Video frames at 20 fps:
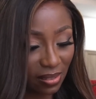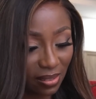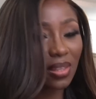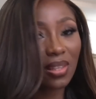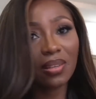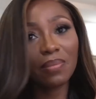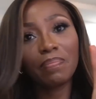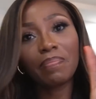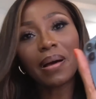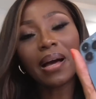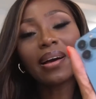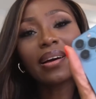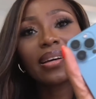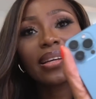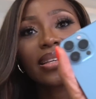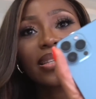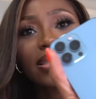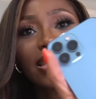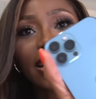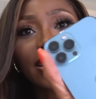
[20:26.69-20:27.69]
The back
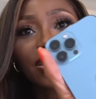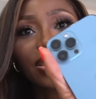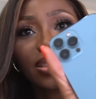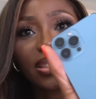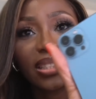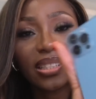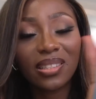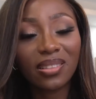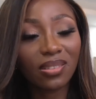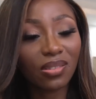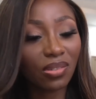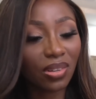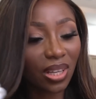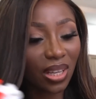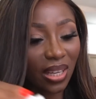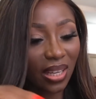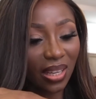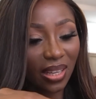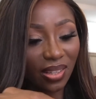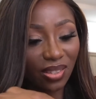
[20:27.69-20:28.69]
is actually
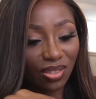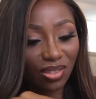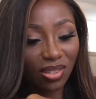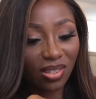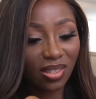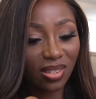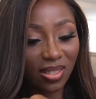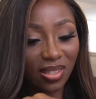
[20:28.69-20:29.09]
okay, it's just the